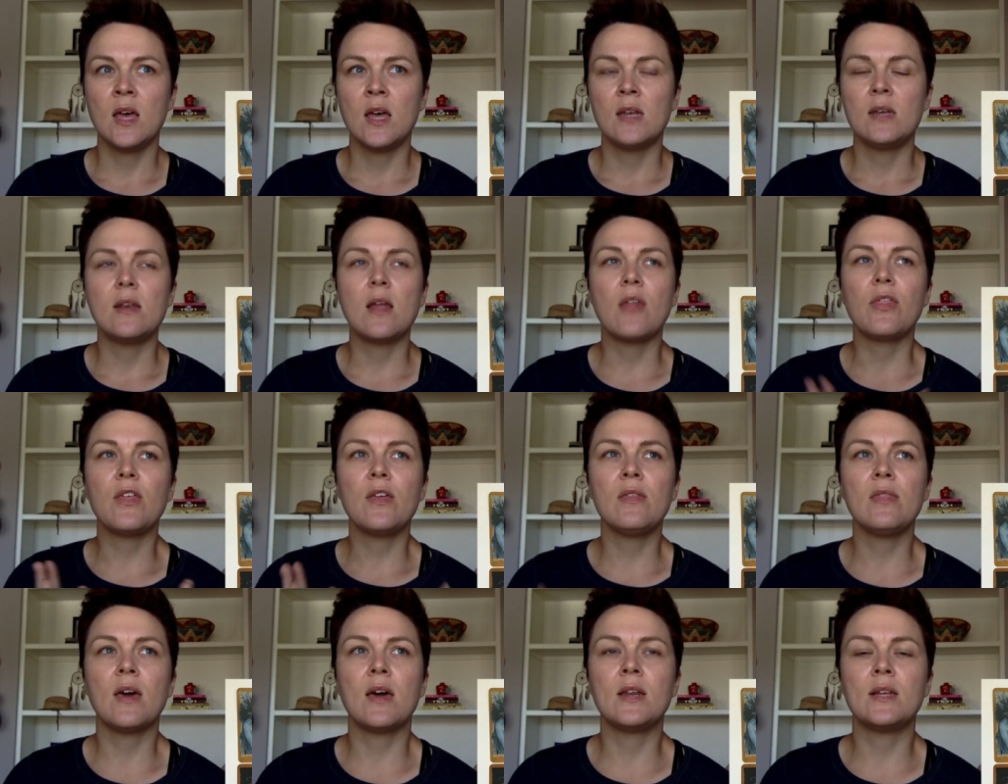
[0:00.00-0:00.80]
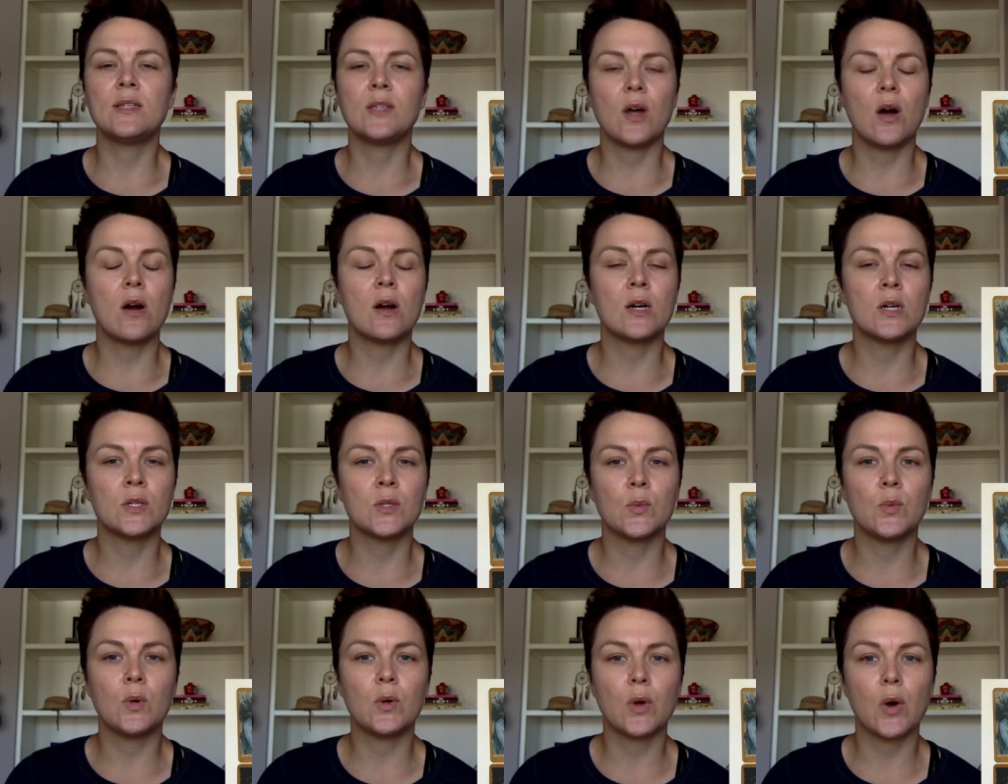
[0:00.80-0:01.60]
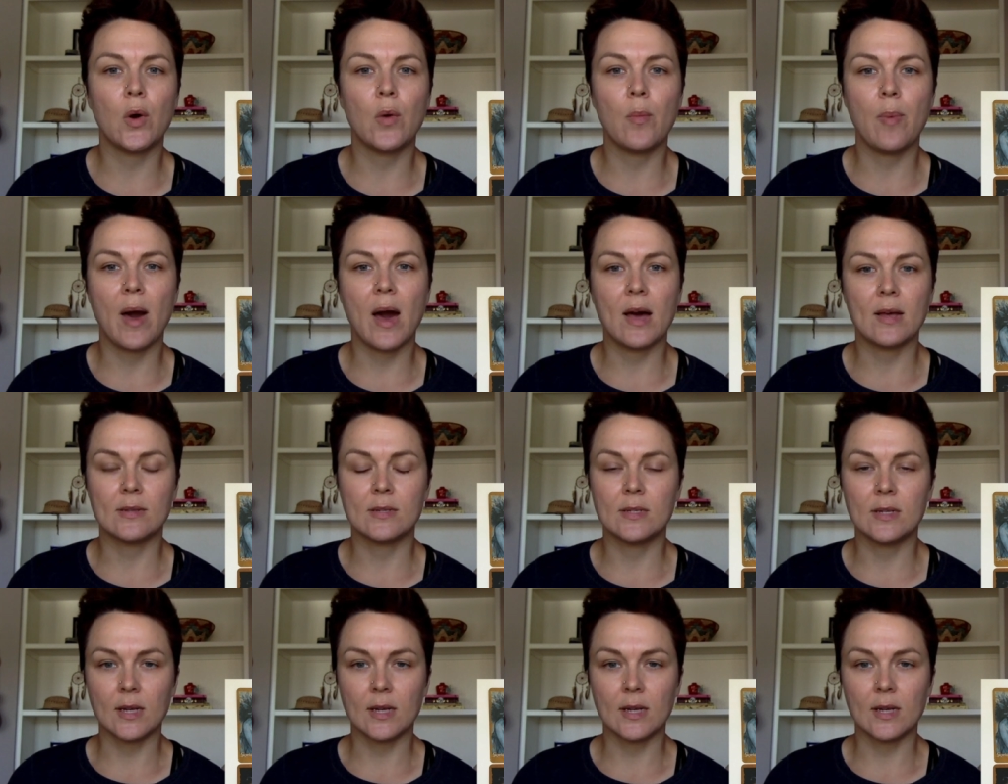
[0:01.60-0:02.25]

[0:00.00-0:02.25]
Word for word: nothing that is ours will go past